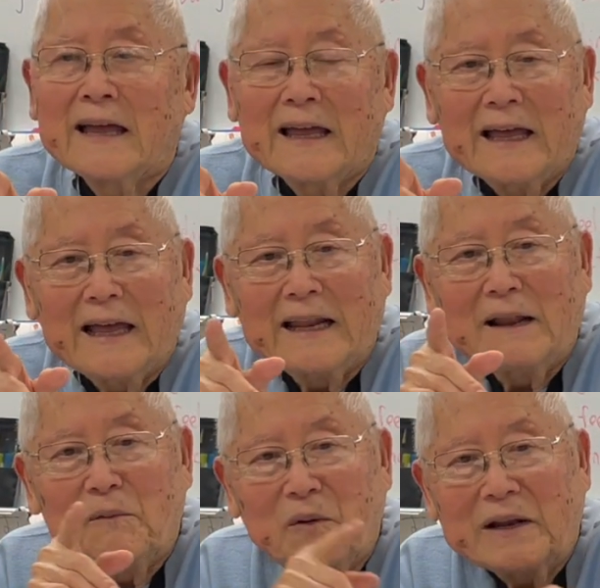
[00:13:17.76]
and then
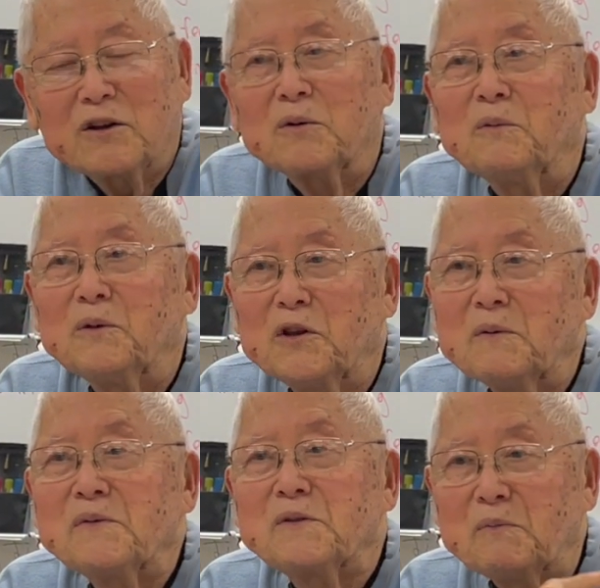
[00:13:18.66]
went to
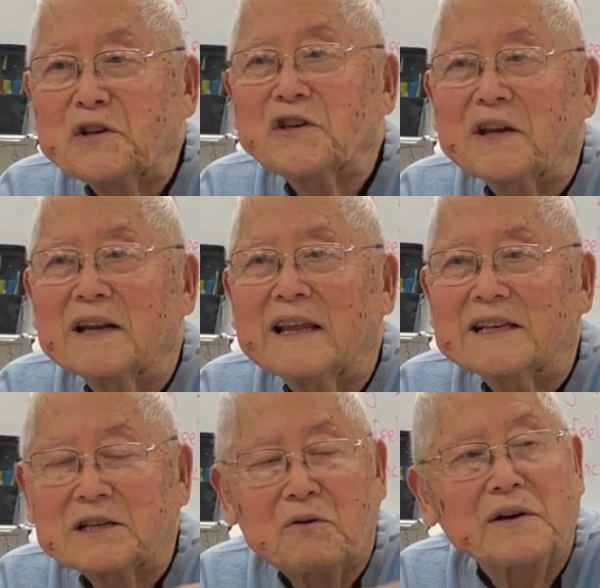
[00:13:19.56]
University of Michigan as
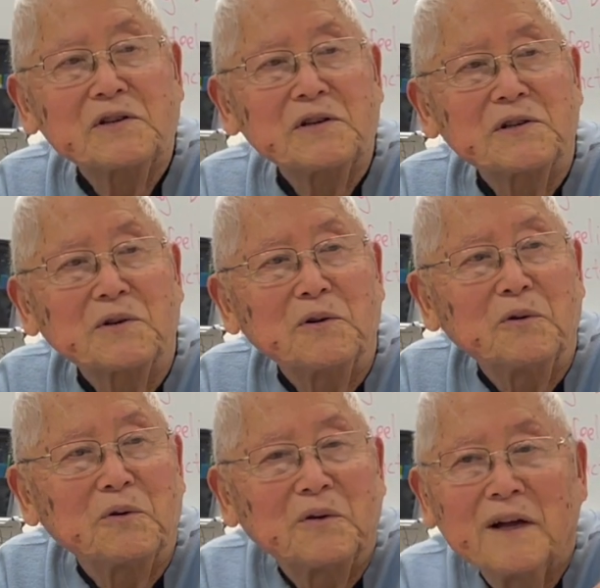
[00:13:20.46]
a graduate
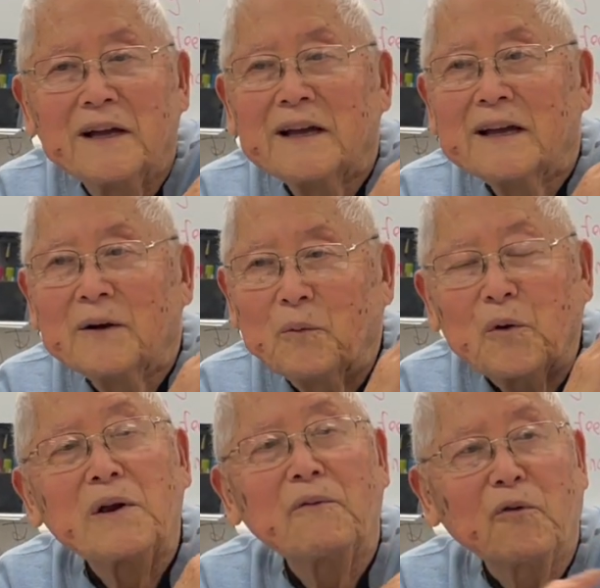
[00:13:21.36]
school,
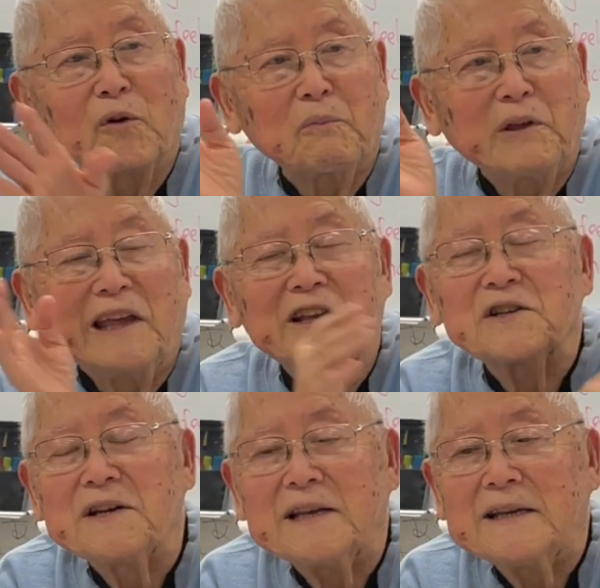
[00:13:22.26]
working for a
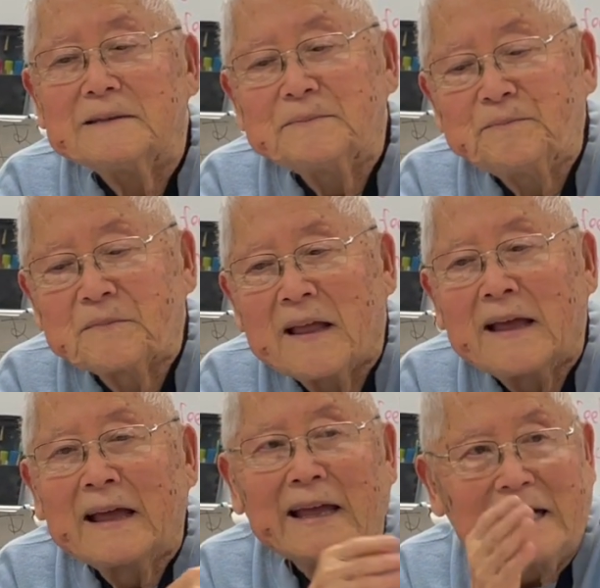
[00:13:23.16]
PhD.
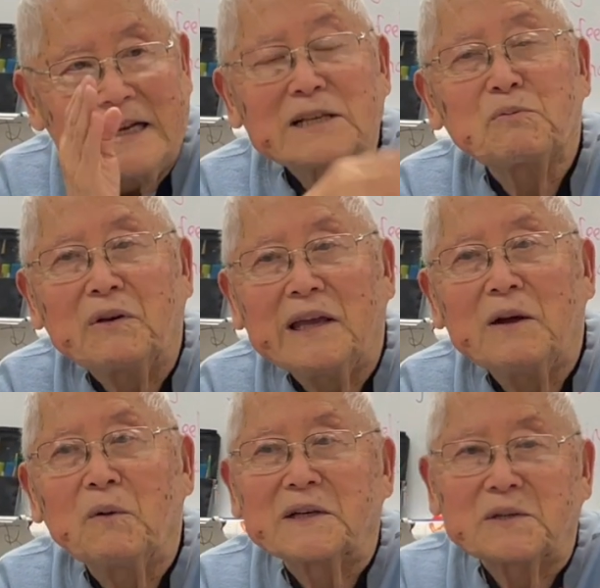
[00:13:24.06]
And that's where he
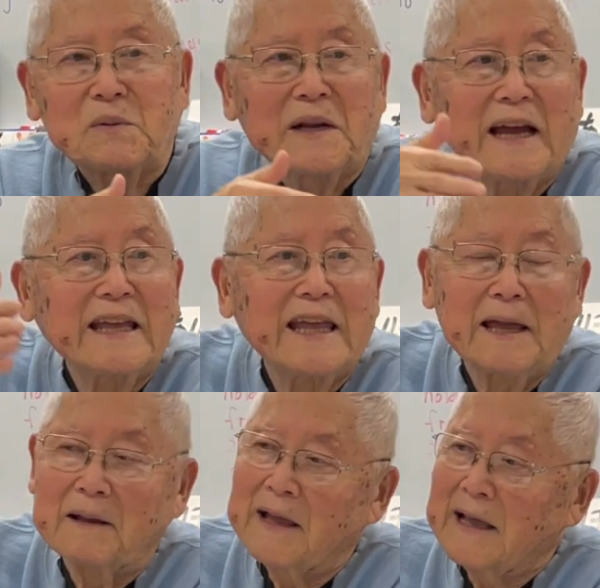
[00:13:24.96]
was when
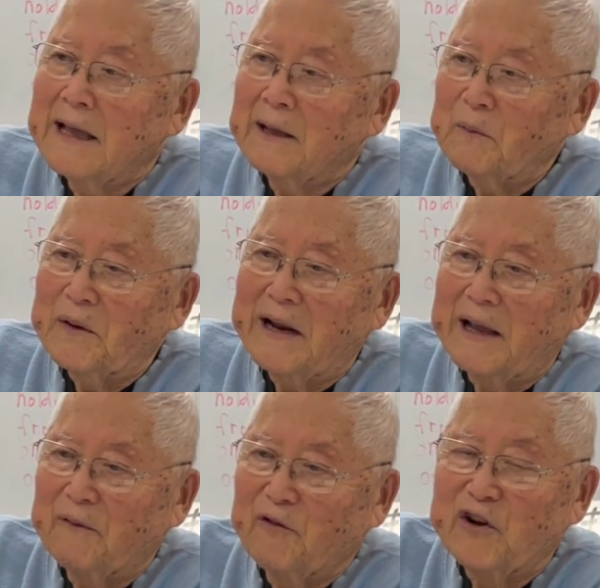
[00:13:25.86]
I
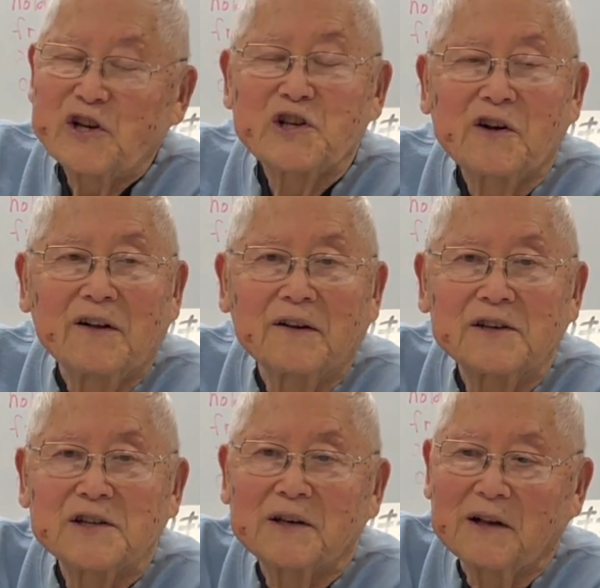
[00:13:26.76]
finished
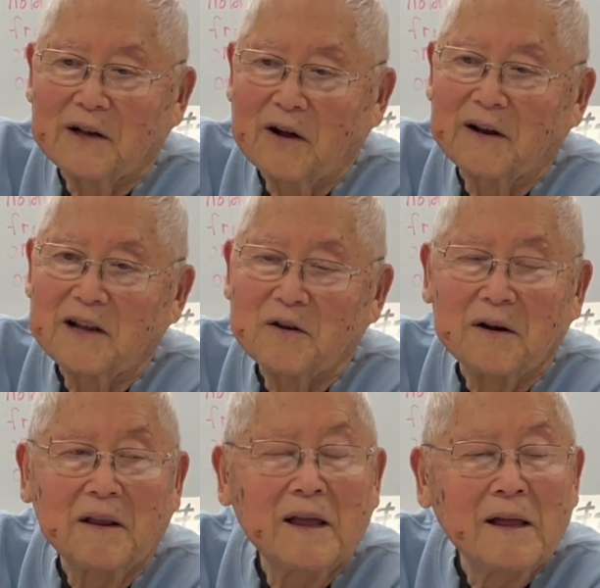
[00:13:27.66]
college, got into the
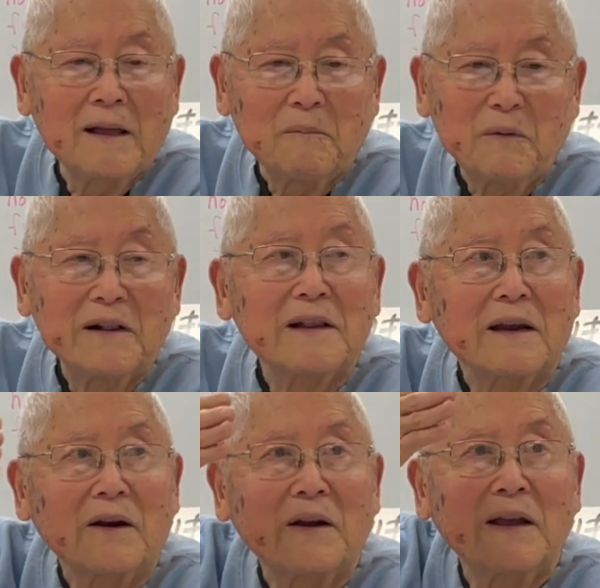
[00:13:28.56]

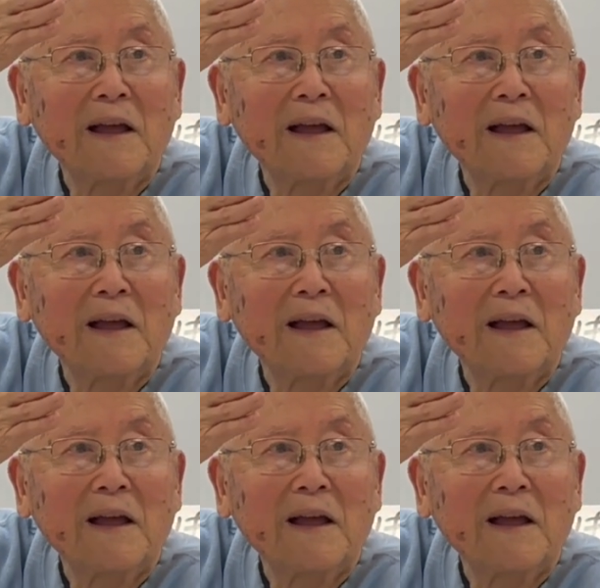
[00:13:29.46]
military,